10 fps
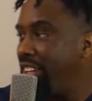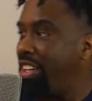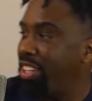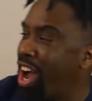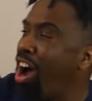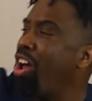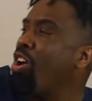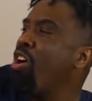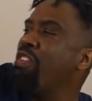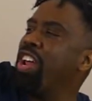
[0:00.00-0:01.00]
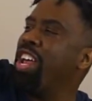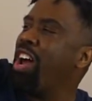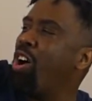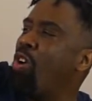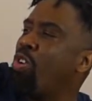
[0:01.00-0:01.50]
Y'all over there,
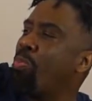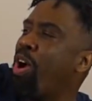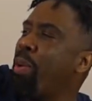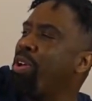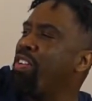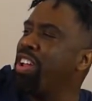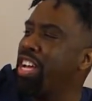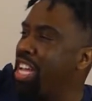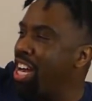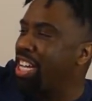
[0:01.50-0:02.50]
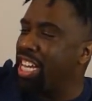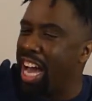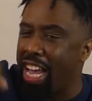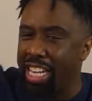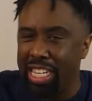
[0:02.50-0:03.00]
that whole department over there, y'all get
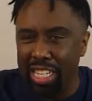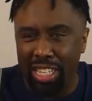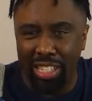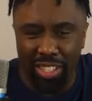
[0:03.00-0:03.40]
out of here.